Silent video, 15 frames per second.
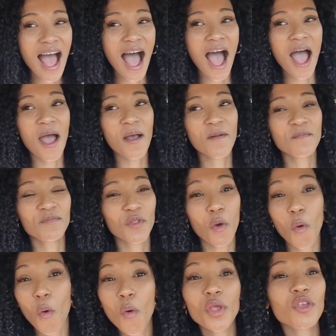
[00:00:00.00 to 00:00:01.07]
Um,
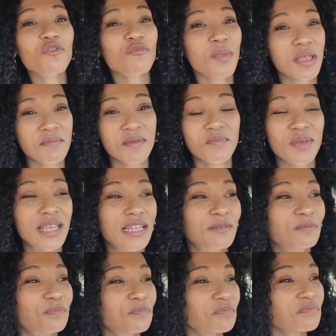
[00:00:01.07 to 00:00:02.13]
or you've maybe
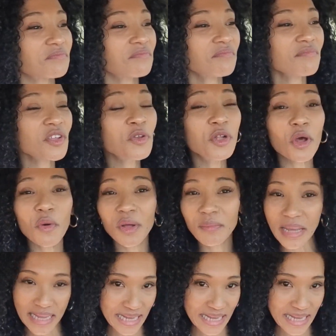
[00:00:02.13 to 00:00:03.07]
been you know on my